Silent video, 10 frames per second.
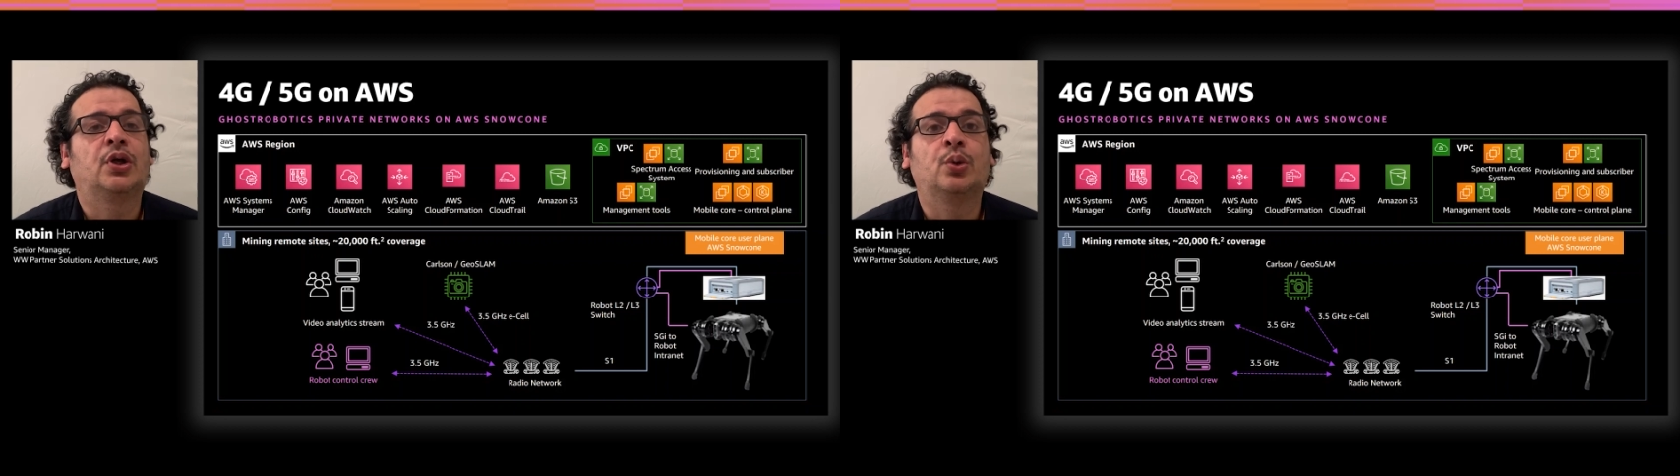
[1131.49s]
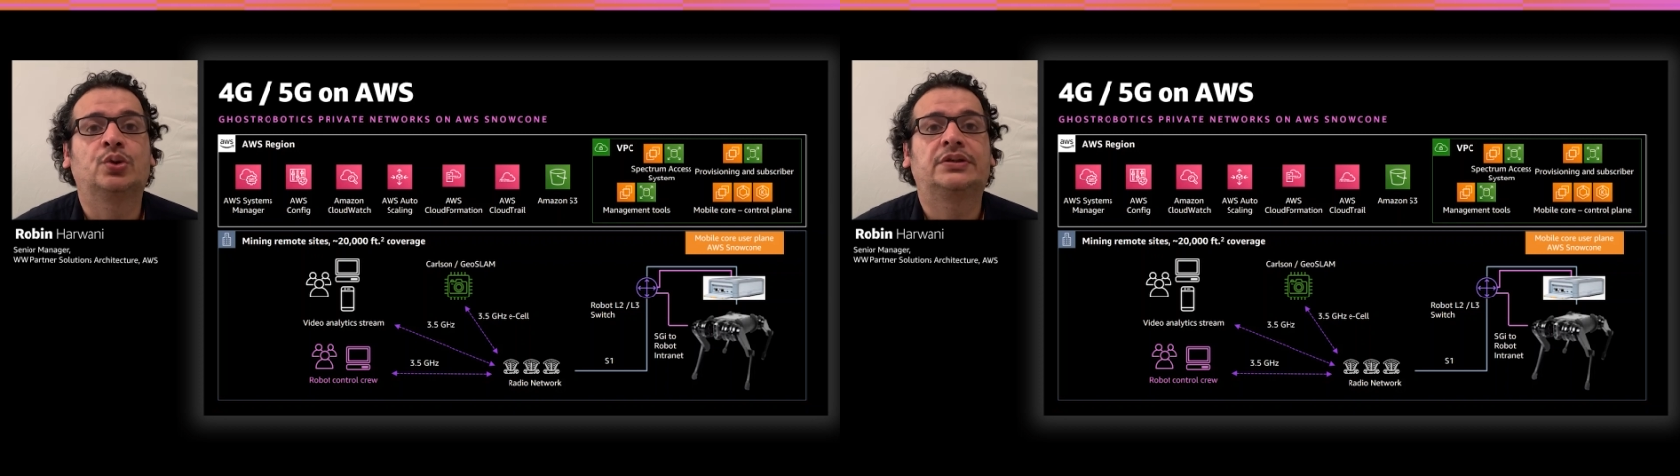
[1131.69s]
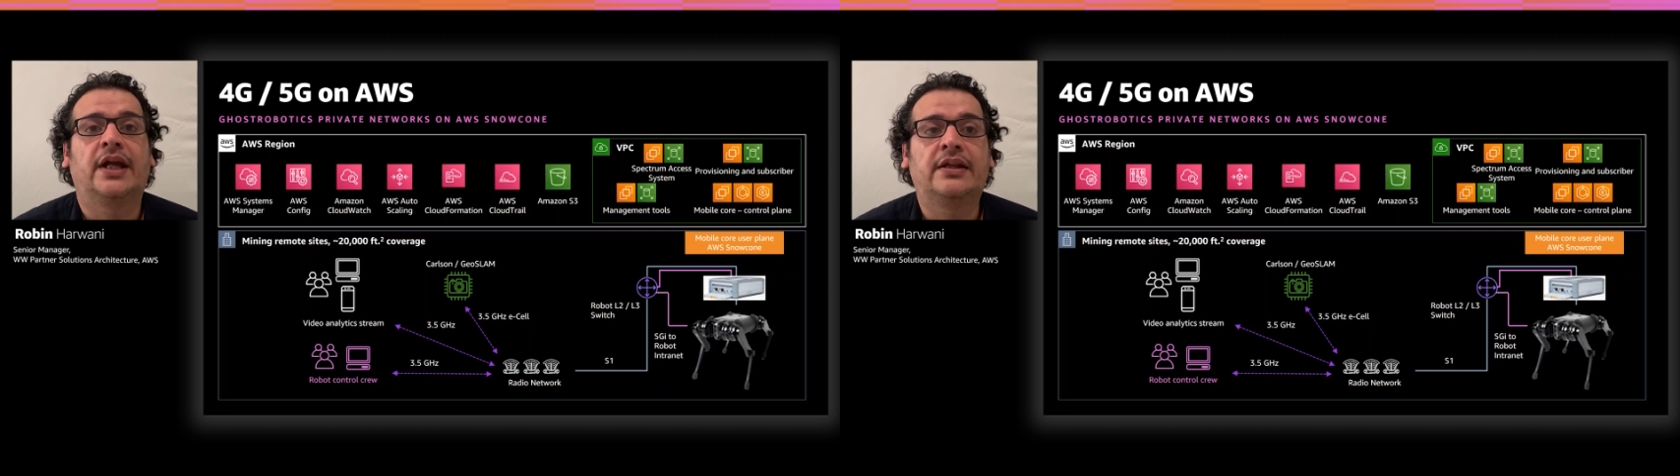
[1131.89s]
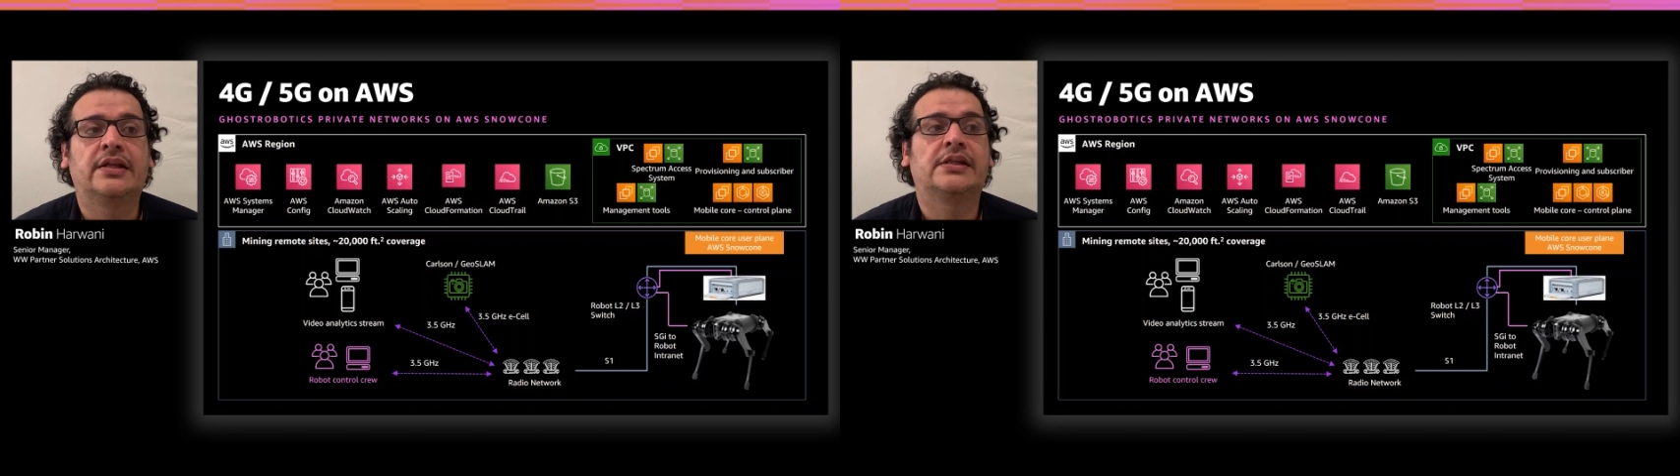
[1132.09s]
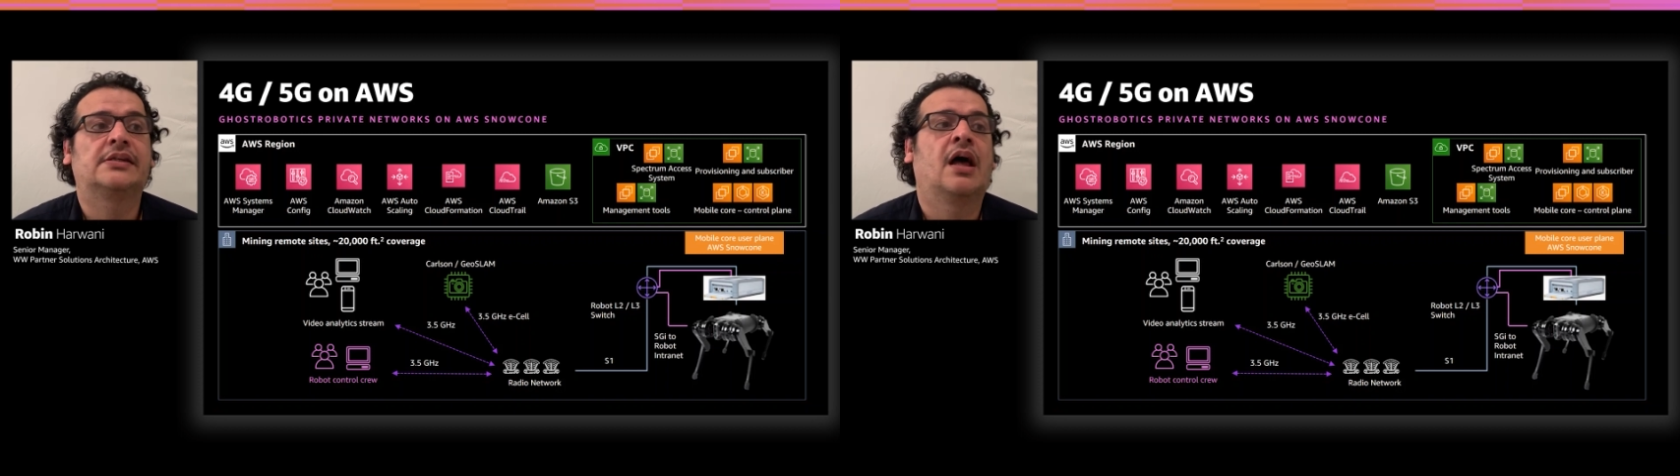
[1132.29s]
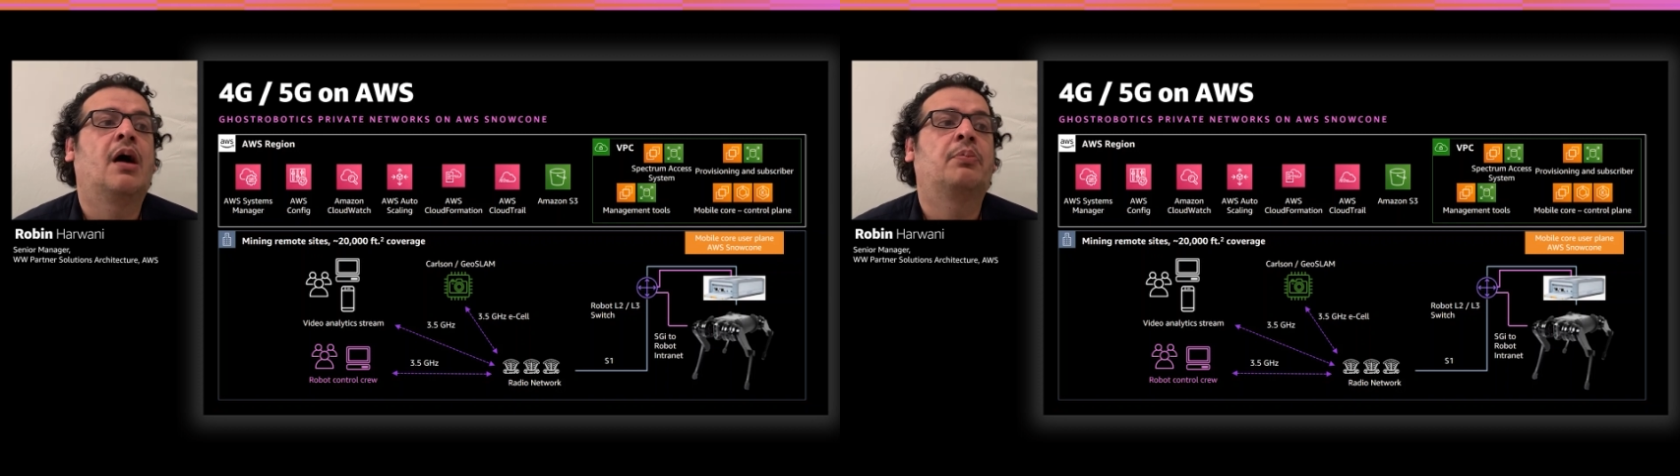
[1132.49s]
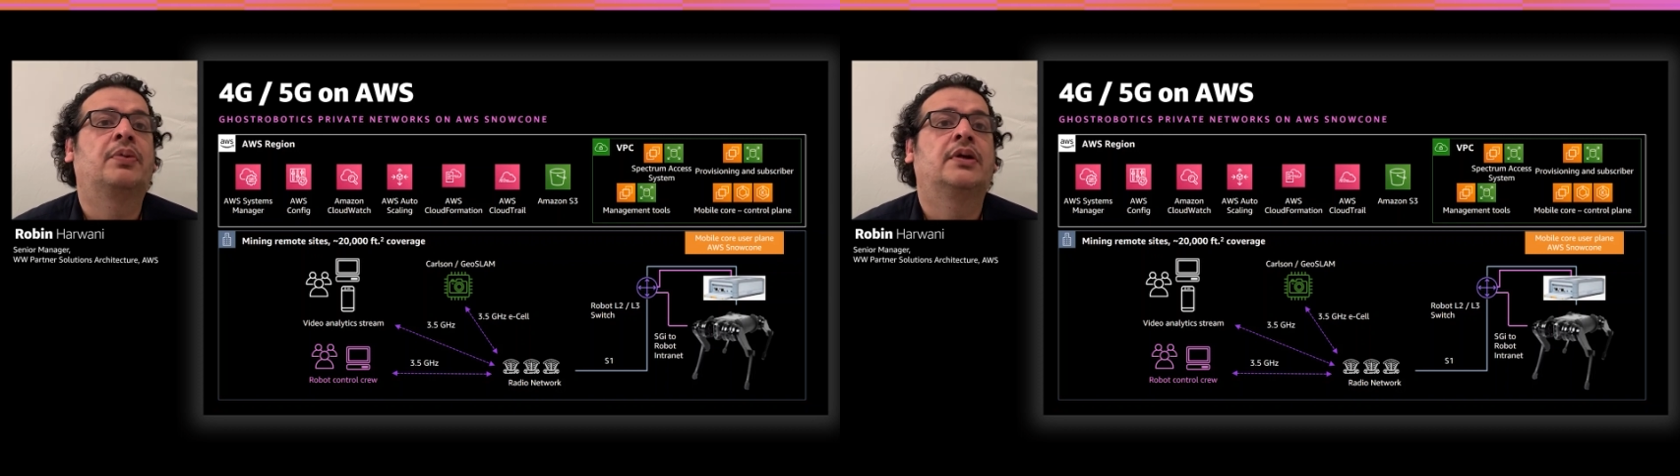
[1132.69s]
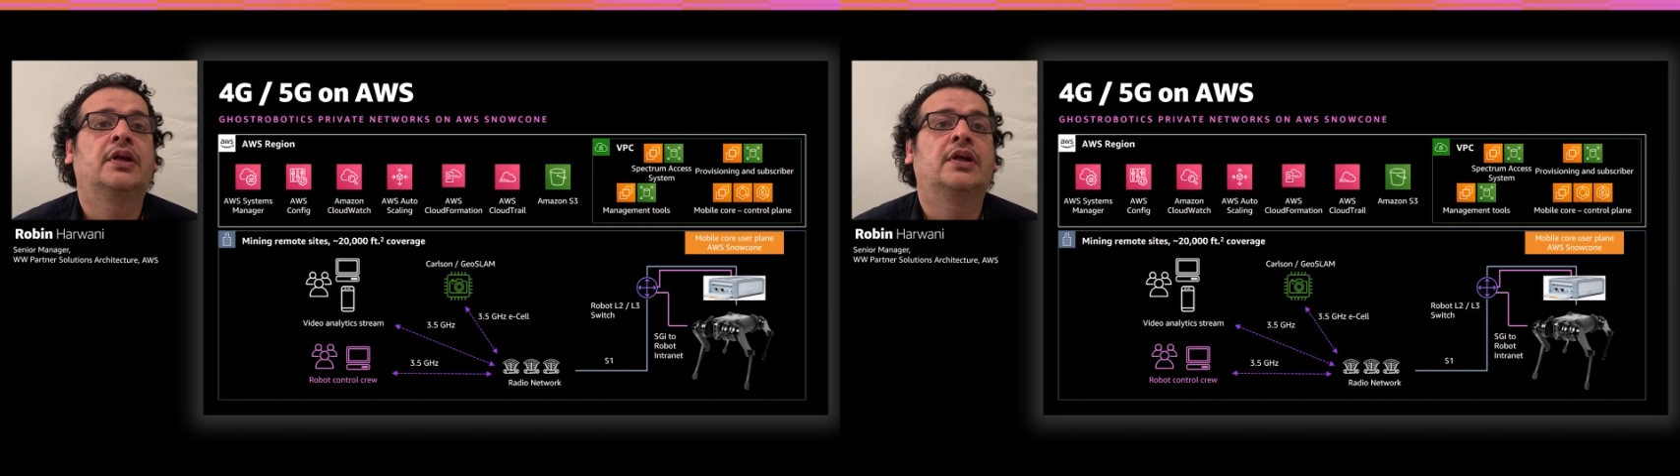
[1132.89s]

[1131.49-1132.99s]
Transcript: to set this up.